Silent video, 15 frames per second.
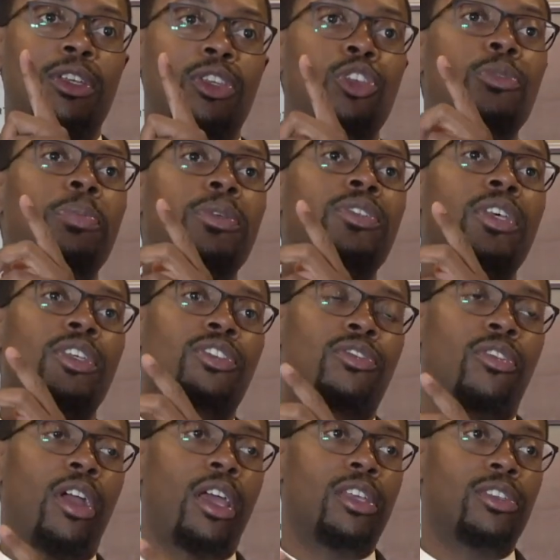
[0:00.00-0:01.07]
you possess
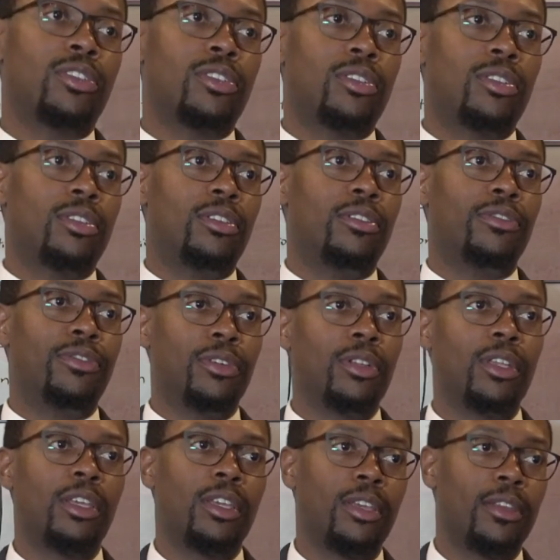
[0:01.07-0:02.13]
Christ
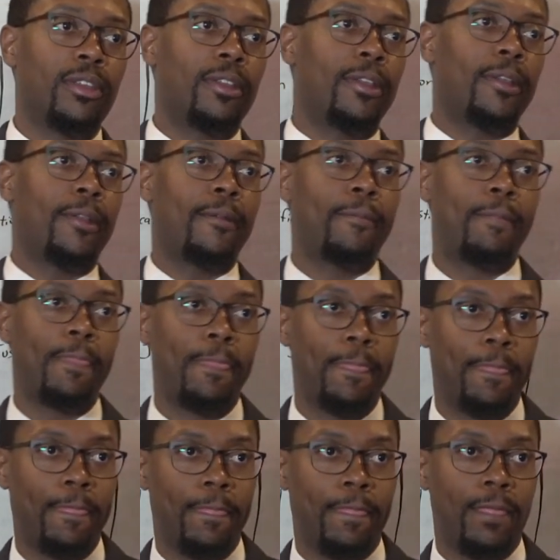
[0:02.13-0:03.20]
fully.
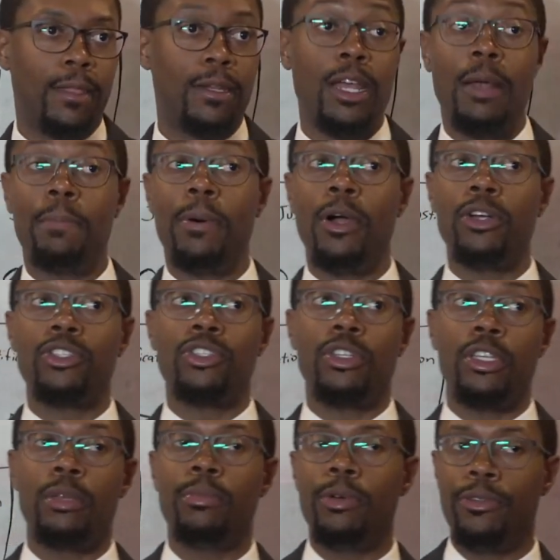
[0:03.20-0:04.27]
Not
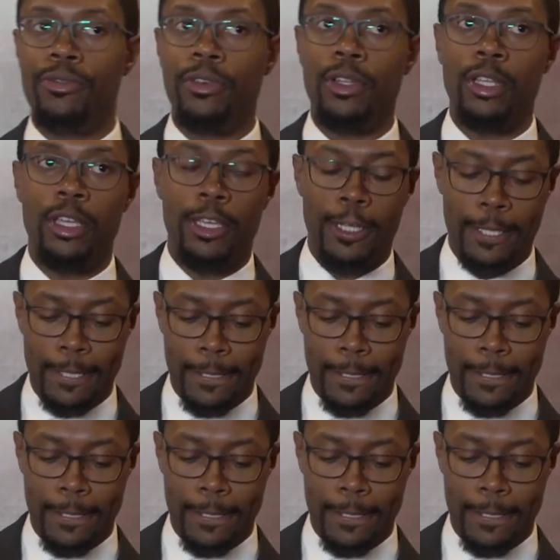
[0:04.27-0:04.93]
partially, but fully.